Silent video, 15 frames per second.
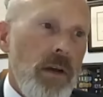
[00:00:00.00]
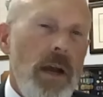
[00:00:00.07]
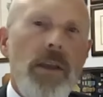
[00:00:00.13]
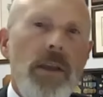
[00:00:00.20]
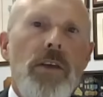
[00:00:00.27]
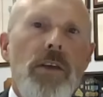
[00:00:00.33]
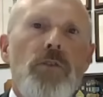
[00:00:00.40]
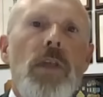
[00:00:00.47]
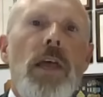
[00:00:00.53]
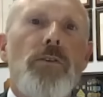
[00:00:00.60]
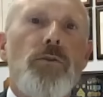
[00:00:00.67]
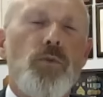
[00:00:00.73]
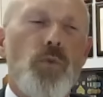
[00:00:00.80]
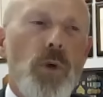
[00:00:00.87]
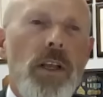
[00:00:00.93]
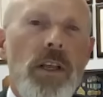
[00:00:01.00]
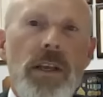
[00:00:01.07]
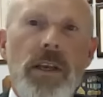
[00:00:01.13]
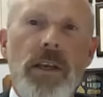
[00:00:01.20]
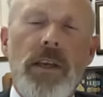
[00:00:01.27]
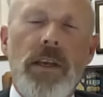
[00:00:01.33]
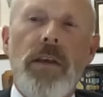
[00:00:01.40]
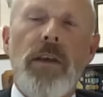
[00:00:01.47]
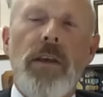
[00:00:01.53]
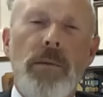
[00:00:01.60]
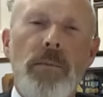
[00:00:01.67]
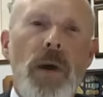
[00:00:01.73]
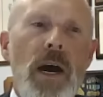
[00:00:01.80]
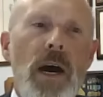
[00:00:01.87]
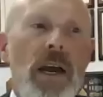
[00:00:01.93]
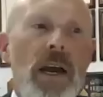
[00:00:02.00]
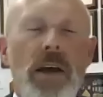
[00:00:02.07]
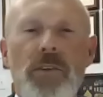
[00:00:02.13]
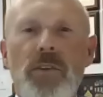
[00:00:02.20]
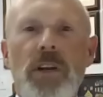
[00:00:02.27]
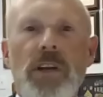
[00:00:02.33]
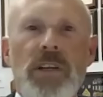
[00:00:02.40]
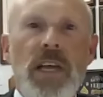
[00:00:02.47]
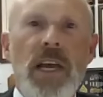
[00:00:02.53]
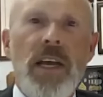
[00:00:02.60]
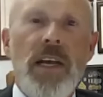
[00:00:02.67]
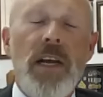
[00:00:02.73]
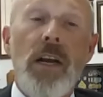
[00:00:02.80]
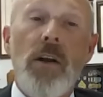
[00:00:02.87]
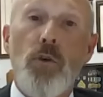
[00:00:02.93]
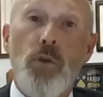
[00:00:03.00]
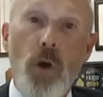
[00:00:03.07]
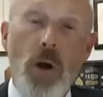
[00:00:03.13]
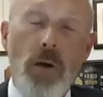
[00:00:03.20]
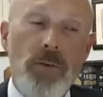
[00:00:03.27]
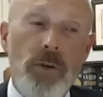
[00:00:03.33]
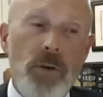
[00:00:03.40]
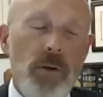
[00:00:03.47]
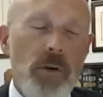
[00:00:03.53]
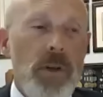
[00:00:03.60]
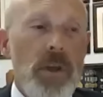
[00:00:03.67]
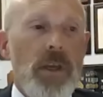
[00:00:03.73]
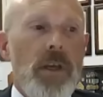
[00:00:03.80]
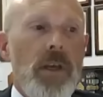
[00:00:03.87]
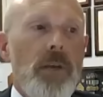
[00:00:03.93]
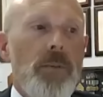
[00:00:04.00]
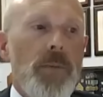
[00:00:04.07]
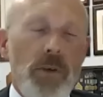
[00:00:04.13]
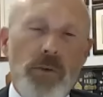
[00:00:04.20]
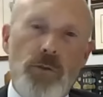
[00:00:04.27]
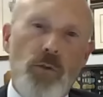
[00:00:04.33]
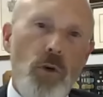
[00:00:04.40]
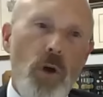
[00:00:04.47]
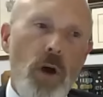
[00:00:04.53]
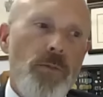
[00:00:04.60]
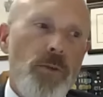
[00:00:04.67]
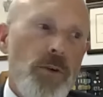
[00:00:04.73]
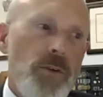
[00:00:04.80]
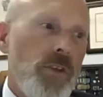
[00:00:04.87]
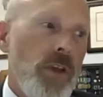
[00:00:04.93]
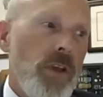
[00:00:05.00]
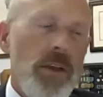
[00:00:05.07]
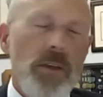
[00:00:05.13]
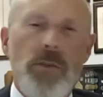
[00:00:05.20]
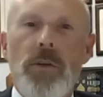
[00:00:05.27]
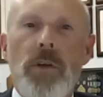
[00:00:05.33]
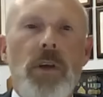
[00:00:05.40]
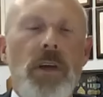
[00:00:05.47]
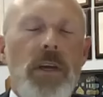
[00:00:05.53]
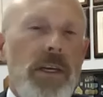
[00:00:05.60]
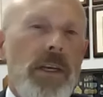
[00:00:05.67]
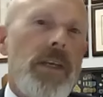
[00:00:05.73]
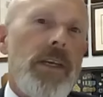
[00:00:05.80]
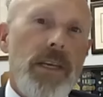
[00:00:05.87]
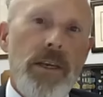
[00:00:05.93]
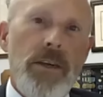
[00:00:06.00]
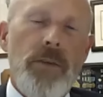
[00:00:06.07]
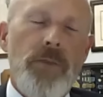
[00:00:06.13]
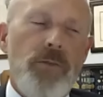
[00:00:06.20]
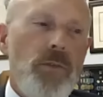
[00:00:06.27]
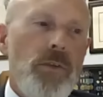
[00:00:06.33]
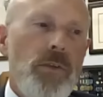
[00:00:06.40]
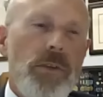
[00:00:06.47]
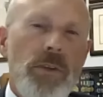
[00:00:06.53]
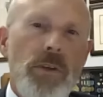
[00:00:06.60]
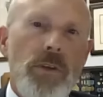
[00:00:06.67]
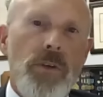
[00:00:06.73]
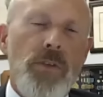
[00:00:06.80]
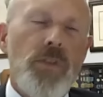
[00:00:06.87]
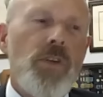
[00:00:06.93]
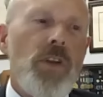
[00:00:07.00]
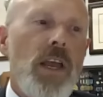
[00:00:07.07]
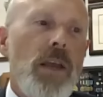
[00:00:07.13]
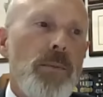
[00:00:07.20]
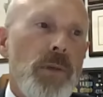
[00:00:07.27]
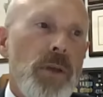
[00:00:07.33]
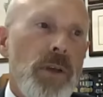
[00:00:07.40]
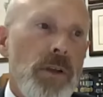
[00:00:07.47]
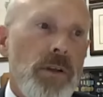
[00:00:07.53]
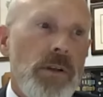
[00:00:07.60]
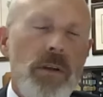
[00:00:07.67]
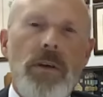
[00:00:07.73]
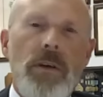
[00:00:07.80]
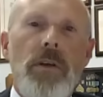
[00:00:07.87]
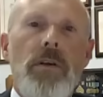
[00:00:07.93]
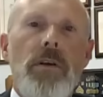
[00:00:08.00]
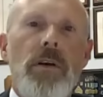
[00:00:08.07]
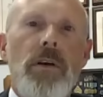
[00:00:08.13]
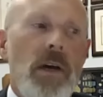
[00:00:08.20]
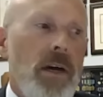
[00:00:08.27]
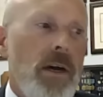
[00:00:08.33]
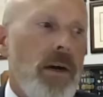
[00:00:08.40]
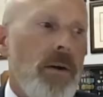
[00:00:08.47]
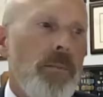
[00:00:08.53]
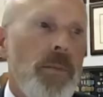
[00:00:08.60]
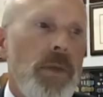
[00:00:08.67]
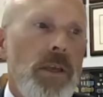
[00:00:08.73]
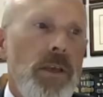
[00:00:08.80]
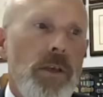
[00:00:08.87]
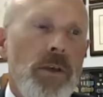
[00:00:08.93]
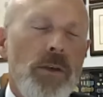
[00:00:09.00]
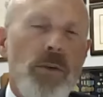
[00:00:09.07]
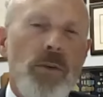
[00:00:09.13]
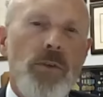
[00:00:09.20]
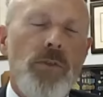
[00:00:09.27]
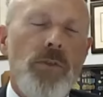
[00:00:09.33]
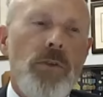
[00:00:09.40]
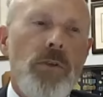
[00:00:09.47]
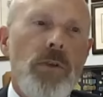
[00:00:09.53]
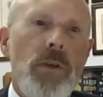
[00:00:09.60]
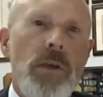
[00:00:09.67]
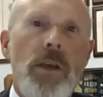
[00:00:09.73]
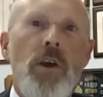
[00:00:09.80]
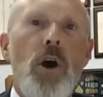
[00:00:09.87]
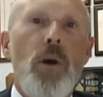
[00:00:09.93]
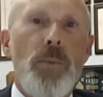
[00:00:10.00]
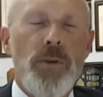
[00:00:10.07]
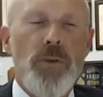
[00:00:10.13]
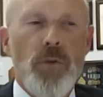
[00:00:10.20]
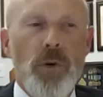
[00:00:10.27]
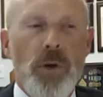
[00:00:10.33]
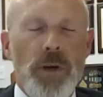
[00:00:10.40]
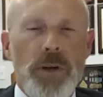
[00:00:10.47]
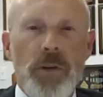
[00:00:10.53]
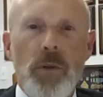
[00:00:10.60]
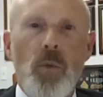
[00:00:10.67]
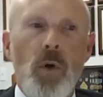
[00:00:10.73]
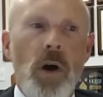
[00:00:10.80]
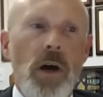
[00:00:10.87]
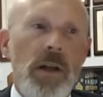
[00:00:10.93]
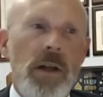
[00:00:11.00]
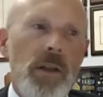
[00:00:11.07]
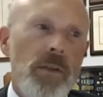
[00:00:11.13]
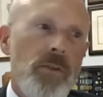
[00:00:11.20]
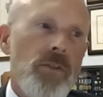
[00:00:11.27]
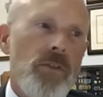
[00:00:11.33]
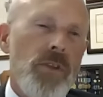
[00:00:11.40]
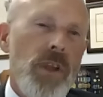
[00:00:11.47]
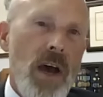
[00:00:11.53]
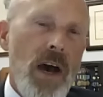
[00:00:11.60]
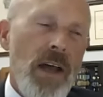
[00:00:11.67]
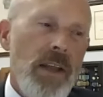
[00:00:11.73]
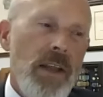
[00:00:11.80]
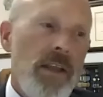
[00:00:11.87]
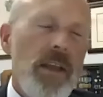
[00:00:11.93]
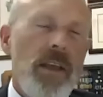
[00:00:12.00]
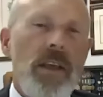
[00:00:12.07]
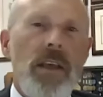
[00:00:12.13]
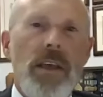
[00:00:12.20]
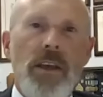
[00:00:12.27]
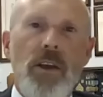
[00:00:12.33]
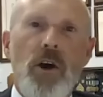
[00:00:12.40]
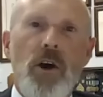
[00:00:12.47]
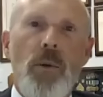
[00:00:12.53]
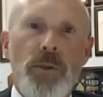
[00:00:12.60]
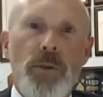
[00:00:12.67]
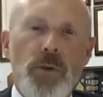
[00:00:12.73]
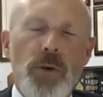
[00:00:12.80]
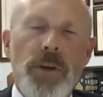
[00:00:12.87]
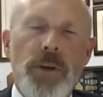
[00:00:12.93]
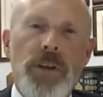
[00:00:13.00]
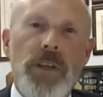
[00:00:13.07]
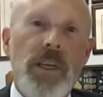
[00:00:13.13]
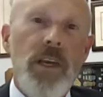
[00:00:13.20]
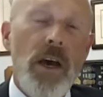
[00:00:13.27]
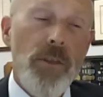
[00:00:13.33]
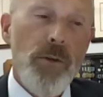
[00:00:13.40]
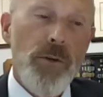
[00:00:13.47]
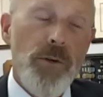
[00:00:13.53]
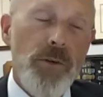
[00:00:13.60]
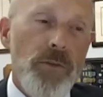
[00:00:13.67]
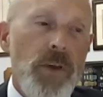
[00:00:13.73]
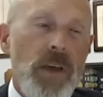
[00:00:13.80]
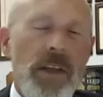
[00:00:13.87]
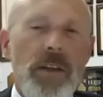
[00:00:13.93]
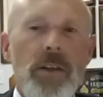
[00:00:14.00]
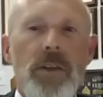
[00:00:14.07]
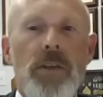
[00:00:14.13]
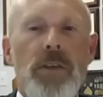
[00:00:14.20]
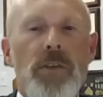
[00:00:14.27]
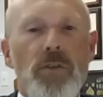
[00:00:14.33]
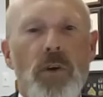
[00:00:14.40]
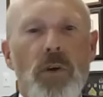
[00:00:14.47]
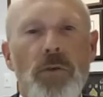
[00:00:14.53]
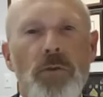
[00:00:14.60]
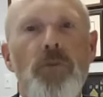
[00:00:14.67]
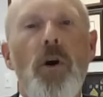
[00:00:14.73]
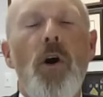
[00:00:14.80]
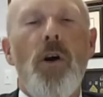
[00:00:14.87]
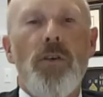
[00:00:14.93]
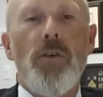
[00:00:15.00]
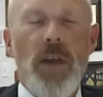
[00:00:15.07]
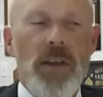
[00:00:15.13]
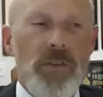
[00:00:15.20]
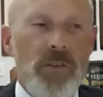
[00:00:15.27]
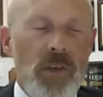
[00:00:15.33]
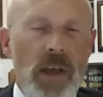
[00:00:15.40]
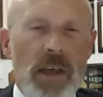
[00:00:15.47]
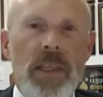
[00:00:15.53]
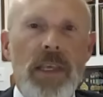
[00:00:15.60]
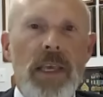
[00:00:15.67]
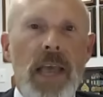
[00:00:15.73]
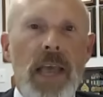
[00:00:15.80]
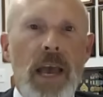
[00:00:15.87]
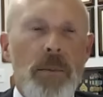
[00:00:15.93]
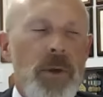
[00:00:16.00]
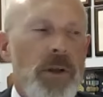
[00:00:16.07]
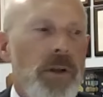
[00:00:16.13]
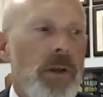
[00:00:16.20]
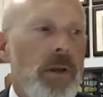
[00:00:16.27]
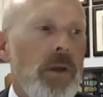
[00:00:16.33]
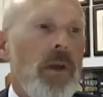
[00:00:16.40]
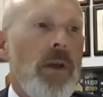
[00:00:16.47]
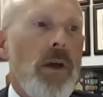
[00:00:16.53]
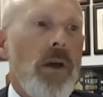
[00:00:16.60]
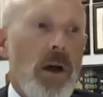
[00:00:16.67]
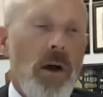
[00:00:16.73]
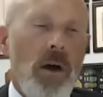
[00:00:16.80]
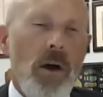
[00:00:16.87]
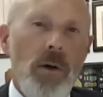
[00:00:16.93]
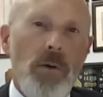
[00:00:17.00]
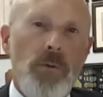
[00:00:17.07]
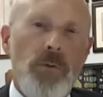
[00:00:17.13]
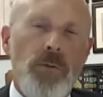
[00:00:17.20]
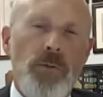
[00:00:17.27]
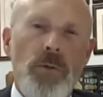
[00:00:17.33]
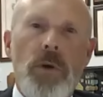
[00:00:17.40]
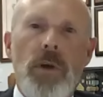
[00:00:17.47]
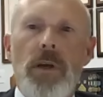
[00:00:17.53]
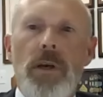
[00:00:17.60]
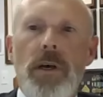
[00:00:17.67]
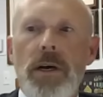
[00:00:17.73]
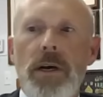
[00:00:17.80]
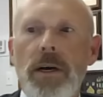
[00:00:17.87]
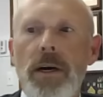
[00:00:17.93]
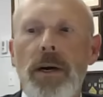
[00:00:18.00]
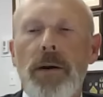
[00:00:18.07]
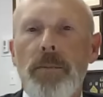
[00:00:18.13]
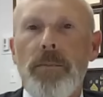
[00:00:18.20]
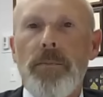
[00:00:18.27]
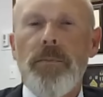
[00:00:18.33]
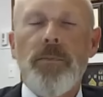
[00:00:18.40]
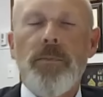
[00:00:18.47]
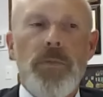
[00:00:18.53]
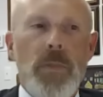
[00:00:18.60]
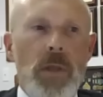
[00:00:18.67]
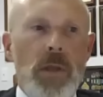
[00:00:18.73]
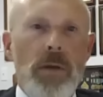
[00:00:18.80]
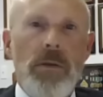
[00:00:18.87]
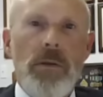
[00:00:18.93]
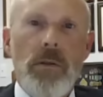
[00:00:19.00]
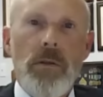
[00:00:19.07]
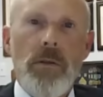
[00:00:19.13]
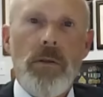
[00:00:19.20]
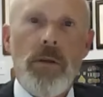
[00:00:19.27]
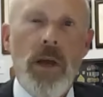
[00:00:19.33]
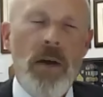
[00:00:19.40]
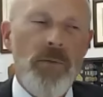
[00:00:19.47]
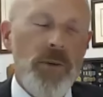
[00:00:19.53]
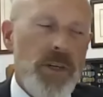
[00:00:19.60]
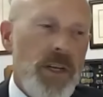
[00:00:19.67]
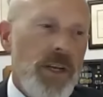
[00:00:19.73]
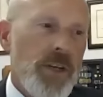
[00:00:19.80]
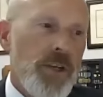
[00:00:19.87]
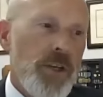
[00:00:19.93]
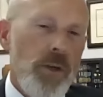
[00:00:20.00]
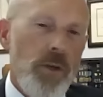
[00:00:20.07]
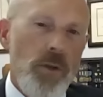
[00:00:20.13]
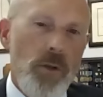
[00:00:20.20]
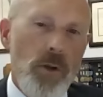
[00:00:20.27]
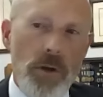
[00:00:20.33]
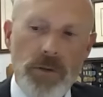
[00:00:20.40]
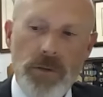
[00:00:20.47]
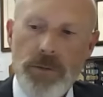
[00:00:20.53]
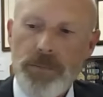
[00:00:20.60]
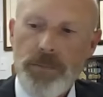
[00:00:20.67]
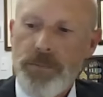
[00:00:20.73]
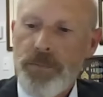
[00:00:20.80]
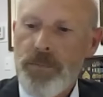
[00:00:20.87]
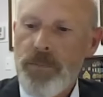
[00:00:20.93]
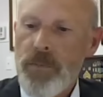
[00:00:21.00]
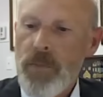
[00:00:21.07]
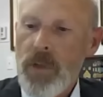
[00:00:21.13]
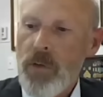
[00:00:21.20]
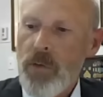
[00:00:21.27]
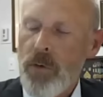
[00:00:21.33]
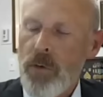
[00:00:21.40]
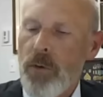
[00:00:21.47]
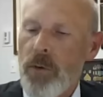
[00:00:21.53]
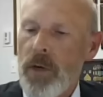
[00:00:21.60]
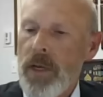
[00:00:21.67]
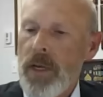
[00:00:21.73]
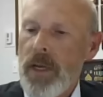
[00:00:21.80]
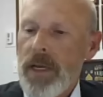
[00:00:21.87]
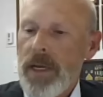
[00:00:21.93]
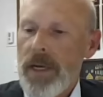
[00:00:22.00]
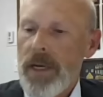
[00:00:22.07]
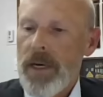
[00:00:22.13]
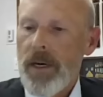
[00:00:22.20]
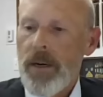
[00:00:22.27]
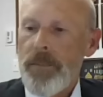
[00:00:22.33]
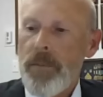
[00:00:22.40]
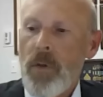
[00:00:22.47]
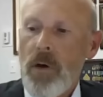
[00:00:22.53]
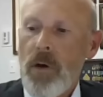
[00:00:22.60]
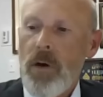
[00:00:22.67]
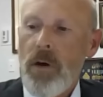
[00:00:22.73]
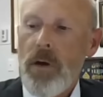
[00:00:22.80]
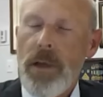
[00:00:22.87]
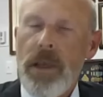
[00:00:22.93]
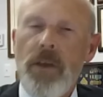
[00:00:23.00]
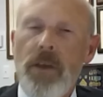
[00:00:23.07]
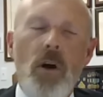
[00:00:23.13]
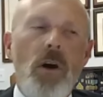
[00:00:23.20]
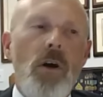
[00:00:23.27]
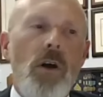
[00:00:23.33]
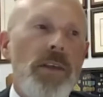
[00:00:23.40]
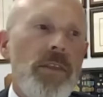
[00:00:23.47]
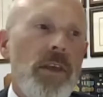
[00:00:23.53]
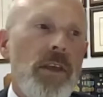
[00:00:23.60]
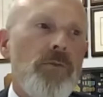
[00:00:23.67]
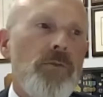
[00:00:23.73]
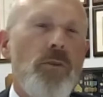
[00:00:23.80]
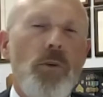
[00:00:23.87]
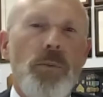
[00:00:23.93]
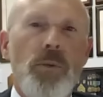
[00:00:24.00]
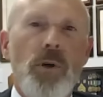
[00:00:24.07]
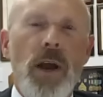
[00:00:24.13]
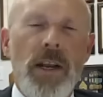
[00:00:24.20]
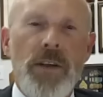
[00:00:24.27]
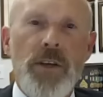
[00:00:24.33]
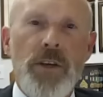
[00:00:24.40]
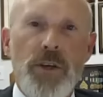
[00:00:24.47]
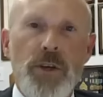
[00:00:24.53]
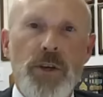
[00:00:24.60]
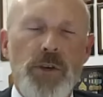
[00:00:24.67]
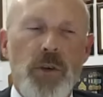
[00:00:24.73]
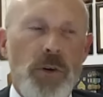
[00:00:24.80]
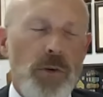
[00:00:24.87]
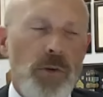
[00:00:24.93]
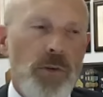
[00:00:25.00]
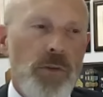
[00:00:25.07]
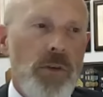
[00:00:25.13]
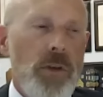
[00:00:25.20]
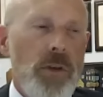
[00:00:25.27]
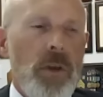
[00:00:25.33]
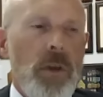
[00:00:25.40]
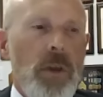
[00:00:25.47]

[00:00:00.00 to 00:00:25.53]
I guess that's really, in my eyes, an attack on Crawford, because Crawford says if the statement um, is inculpatory to the one, it's not inculpatory to the other defendant. And so it falls outside the ambit of um, the confrontation clause. So um, in all, I think for practitioners,